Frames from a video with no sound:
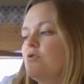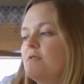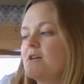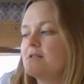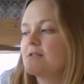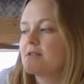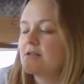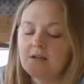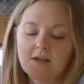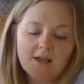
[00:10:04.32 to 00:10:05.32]
t
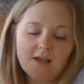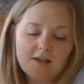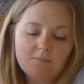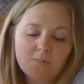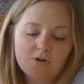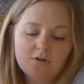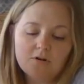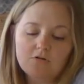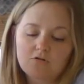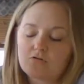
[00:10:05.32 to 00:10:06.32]
and put a
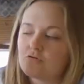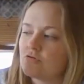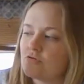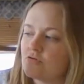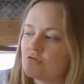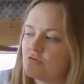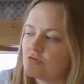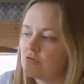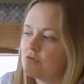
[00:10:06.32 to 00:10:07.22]
r.